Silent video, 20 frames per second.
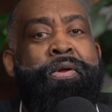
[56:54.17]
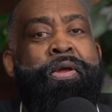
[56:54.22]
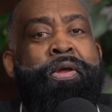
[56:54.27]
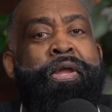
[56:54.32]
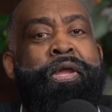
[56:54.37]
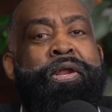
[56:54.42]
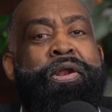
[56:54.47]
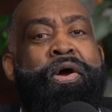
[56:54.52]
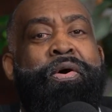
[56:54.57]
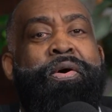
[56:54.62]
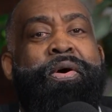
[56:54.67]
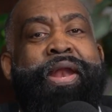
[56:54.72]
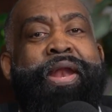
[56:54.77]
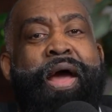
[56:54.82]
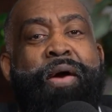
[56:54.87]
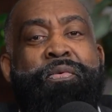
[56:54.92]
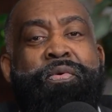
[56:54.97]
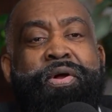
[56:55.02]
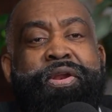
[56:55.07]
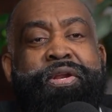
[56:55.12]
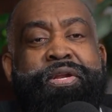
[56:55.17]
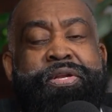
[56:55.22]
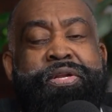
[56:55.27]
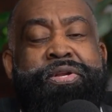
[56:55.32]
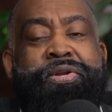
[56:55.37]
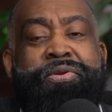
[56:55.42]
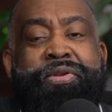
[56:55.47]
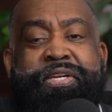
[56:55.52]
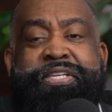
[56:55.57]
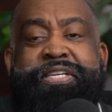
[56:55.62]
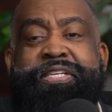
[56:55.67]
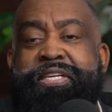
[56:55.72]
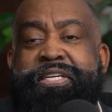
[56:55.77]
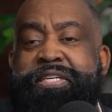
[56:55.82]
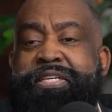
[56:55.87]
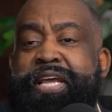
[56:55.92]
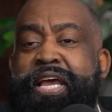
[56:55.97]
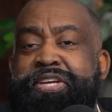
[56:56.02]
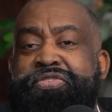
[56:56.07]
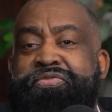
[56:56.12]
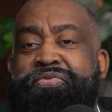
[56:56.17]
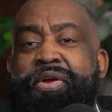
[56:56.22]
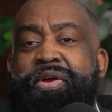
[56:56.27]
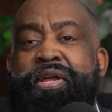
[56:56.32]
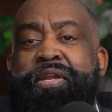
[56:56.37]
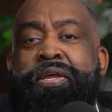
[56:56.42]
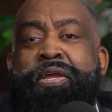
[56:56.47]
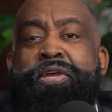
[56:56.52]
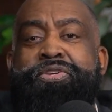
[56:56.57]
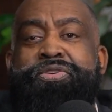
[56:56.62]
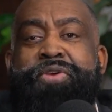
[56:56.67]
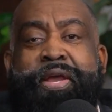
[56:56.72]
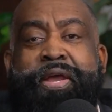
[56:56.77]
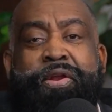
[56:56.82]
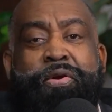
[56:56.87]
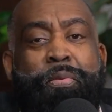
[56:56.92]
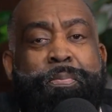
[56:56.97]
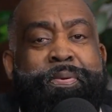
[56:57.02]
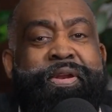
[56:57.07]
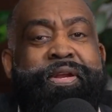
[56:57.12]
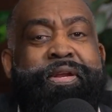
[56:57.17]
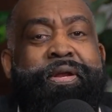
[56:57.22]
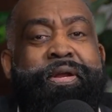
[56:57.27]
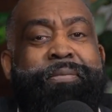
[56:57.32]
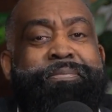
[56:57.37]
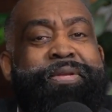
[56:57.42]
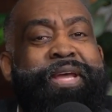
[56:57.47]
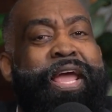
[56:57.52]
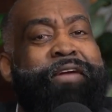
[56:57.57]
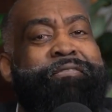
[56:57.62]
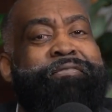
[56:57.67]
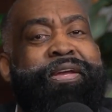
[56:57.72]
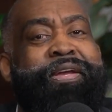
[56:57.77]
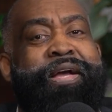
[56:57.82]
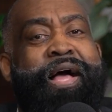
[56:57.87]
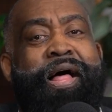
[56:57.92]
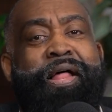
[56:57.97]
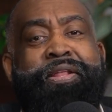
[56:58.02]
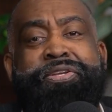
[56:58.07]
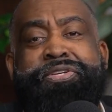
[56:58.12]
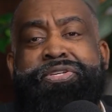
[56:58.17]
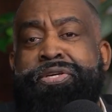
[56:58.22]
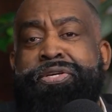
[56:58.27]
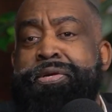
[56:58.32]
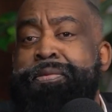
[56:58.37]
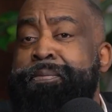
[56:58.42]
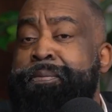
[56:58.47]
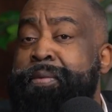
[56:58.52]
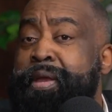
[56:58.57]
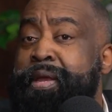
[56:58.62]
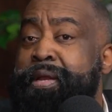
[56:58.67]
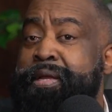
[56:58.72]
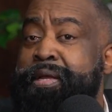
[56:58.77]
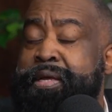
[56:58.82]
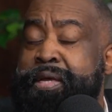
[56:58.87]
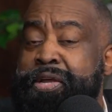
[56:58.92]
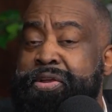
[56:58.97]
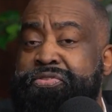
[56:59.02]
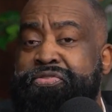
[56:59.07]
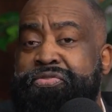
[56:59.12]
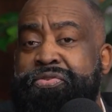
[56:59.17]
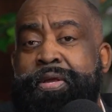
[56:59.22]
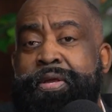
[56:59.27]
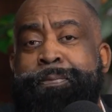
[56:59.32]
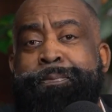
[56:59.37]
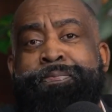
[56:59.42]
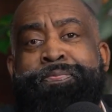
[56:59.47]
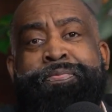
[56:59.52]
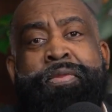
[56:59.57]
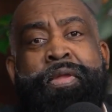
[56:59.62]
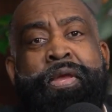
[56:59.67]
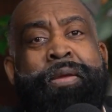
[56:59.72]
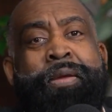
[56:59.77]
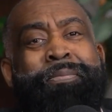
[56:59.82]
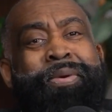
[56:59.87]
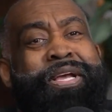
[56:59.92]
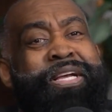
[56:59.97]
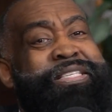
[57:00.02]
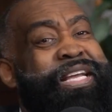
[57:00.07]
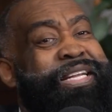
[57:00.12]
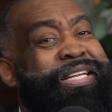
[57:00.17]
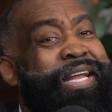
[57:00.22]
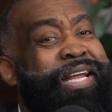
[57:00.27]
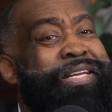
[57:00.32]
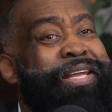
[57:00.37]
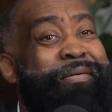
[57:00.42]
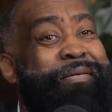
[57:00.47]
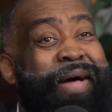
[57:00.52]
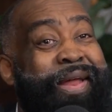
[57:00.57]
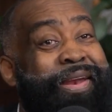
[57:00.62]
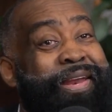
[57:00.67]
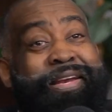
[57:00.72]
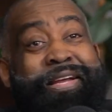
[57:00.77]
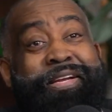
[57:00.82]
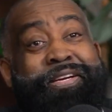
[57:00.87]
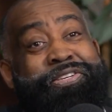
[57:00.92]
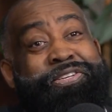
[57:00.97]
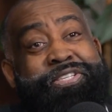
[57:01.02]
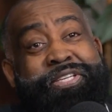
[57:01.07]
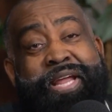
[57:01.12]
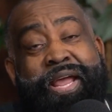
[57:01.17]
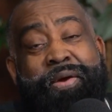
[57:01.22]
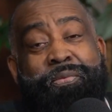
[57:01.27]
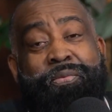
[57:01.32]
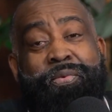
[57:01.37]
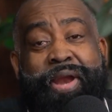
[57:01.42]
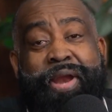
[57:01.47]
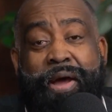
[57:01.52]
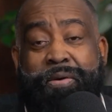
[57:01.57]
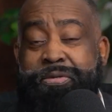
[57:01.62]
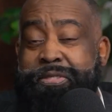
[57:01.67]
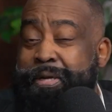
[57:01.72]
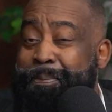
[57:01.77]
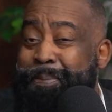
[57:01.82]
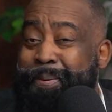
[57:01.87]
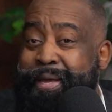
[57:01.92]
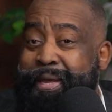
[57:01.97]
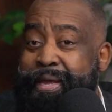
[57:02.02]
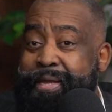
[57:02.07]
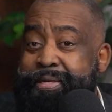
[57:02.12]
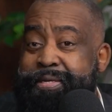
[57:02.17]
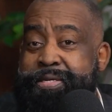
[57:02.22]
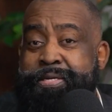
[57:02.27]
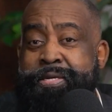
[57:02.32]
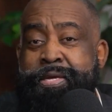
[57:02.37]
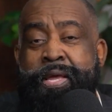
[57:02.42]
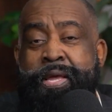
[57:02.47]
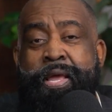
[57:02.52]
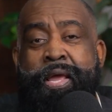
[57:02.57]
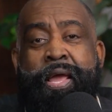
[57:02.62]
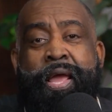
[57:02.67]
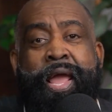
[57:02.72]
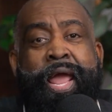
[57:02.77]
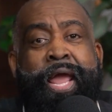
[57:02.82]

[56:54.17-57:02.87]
and I wanted to do this as a test run so I can open it up to every college in the country. Because at that time, I didn't understand what I was up against. And